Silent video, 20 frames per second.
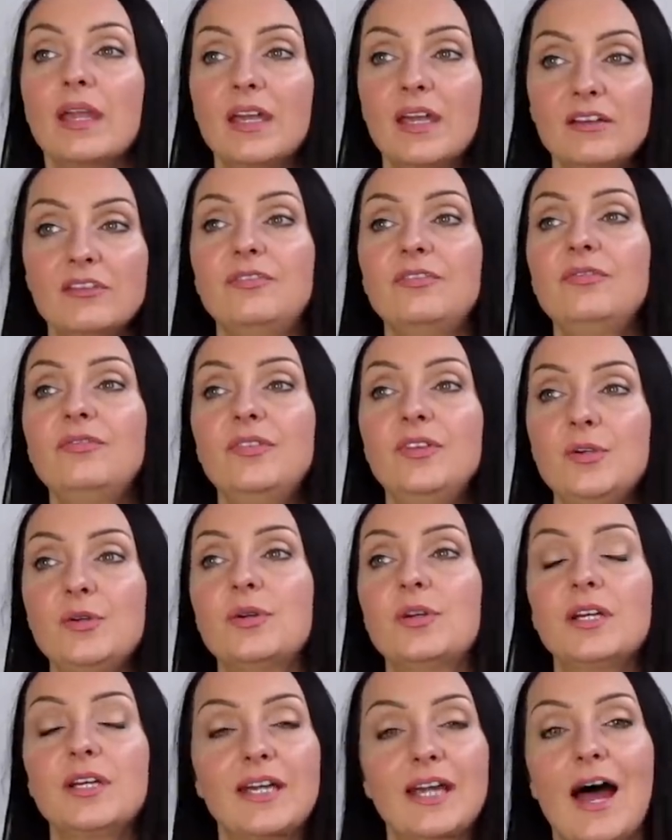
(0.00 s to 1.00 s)
if
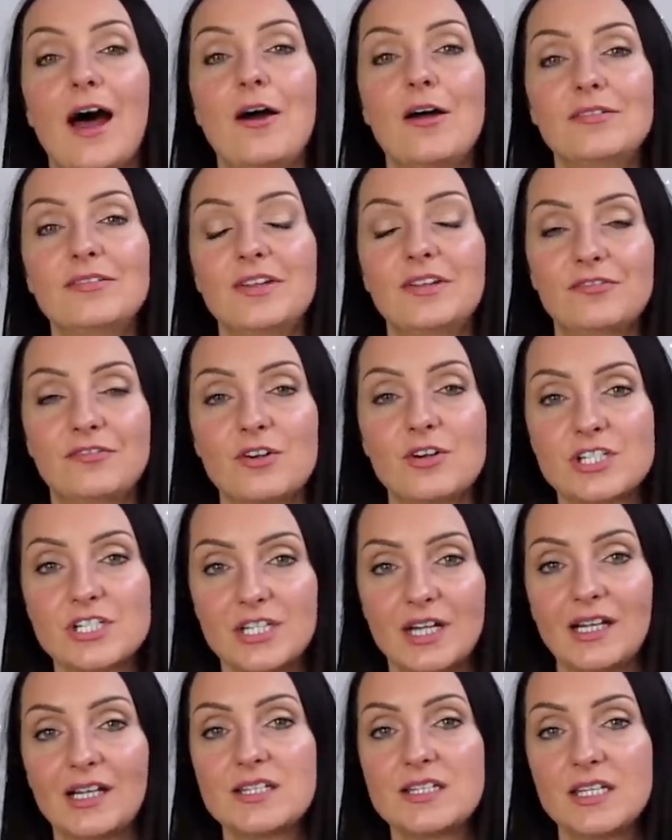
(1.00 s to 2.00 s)
you can get over the
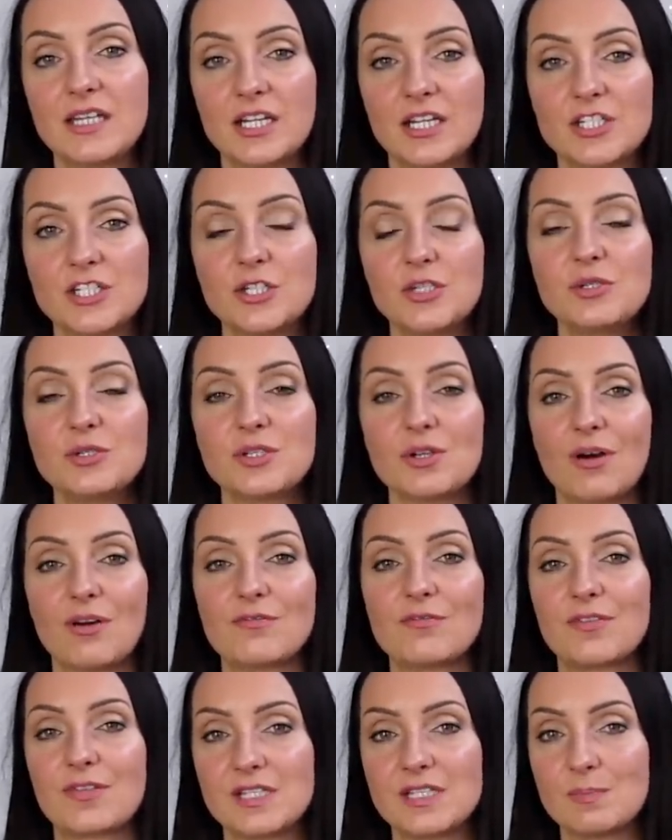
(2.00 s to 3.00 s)
functionality issues
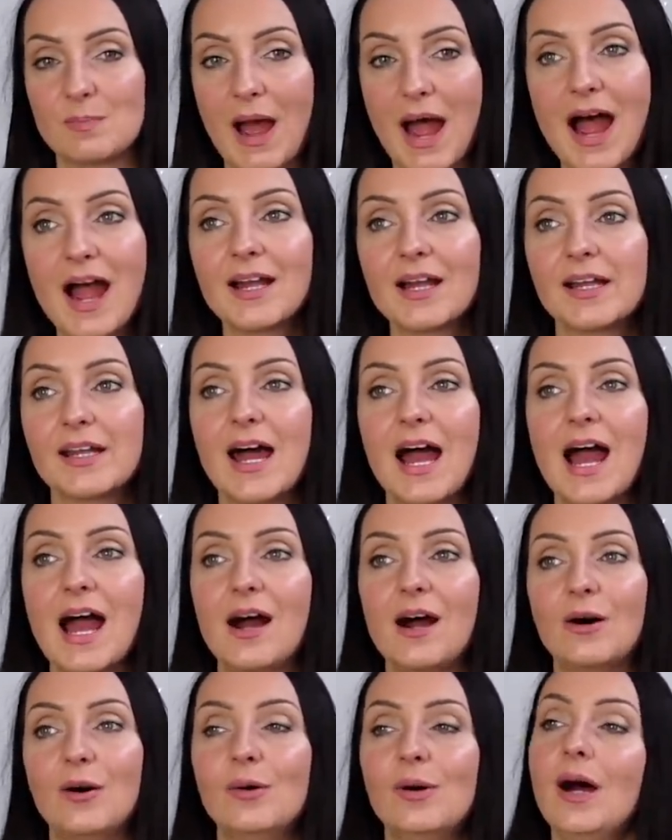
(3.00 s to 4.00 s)
of this bag and
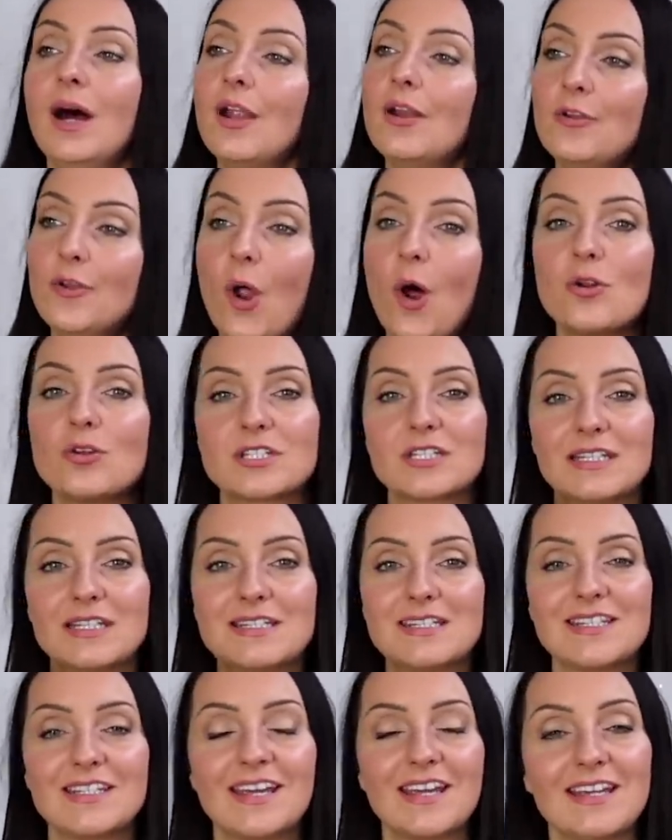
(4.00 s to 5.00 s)
how not
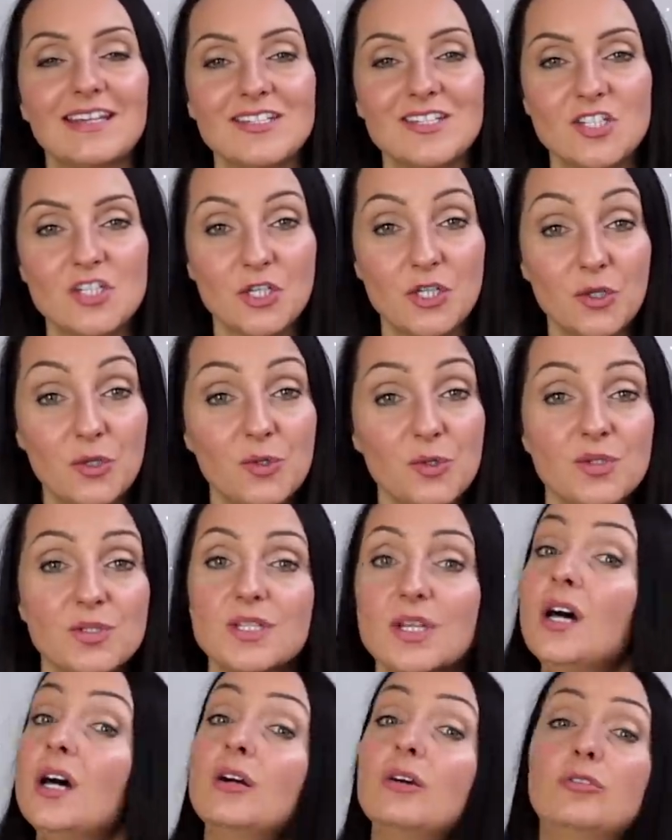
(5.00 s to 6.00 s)
easy it is to
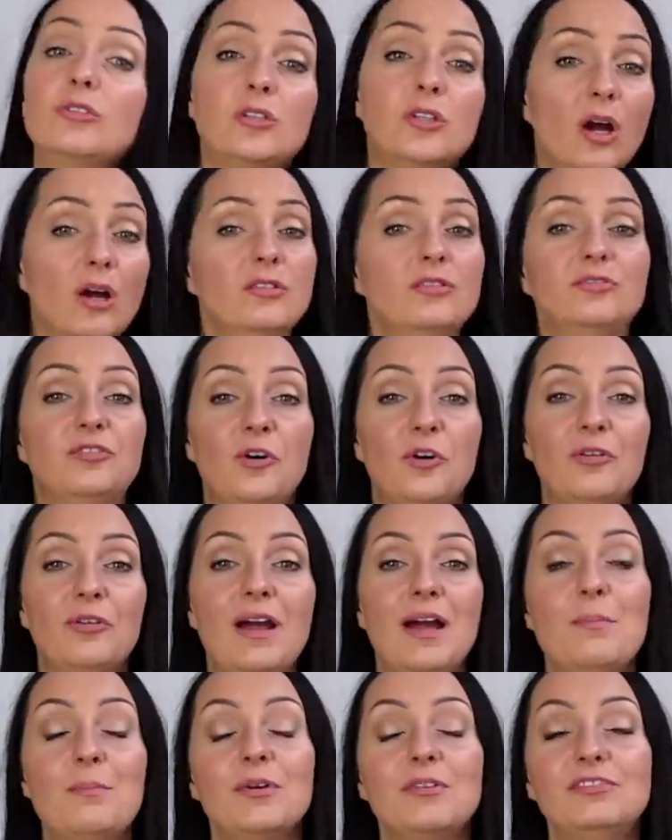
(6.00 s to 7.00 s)
use, go for
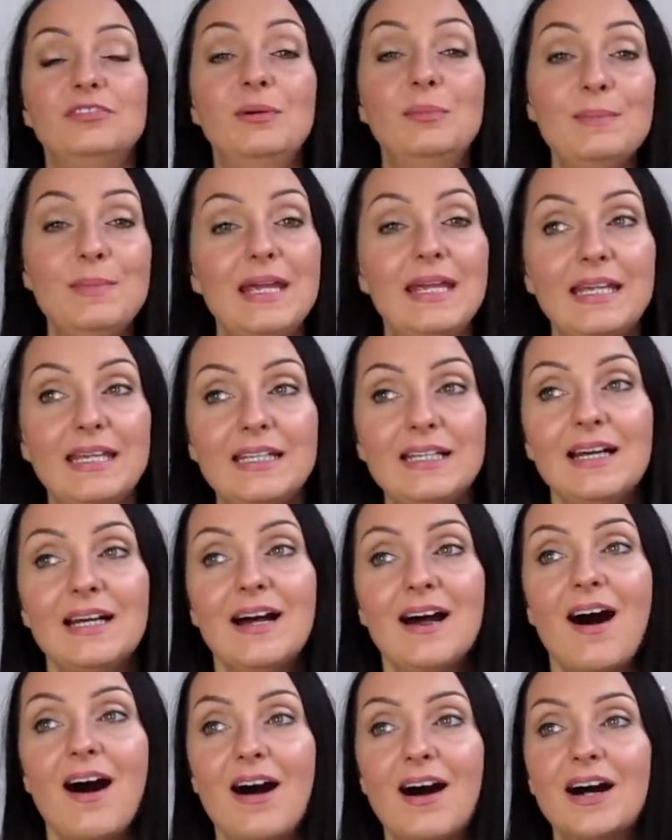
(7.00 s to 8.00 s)
it. But for me,
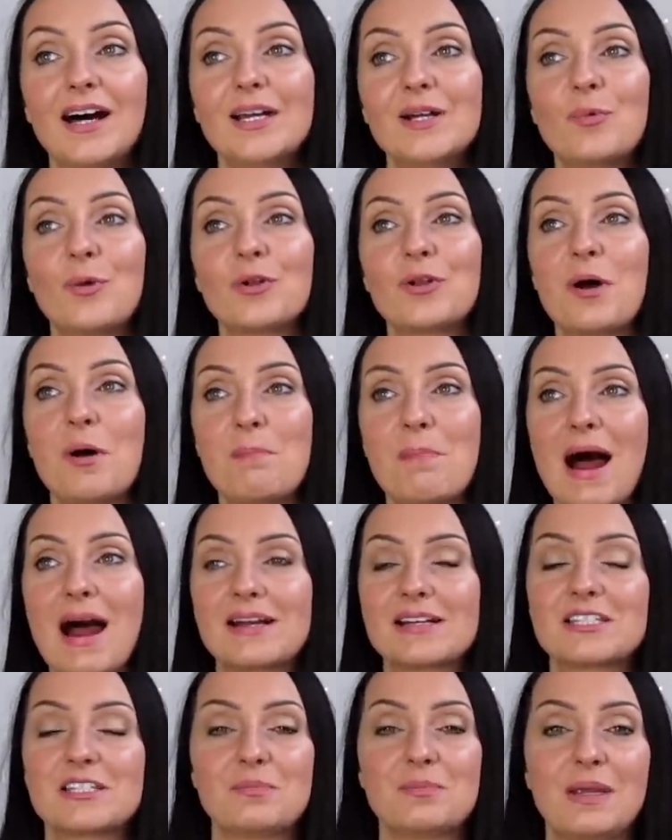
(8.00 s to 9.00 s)
I want a
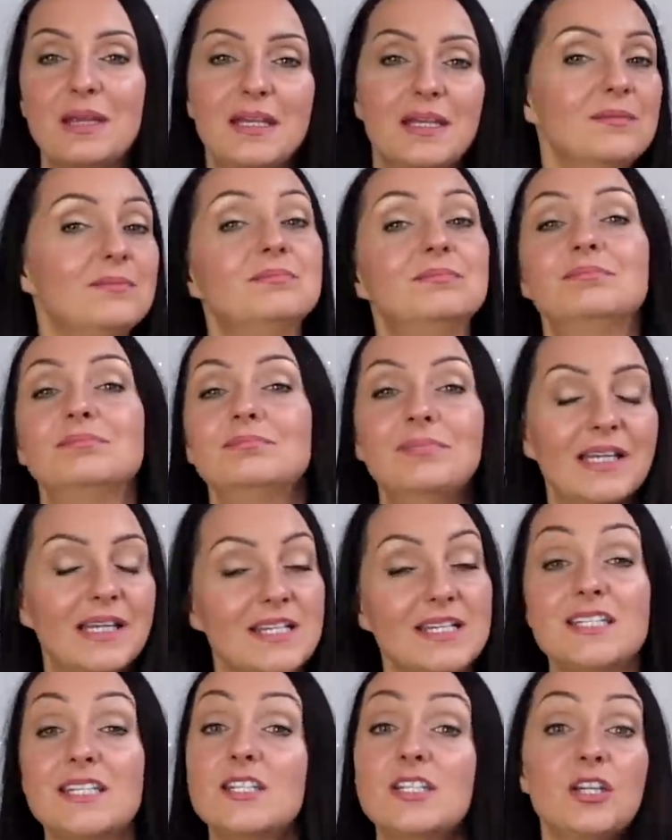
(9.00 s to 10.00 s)
bag to be
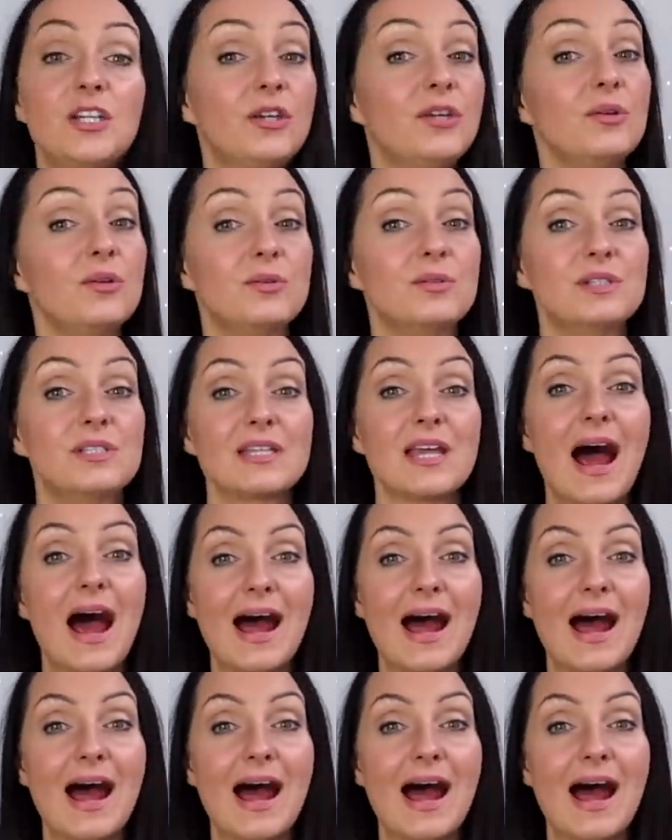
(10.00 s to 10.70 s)
easy to use.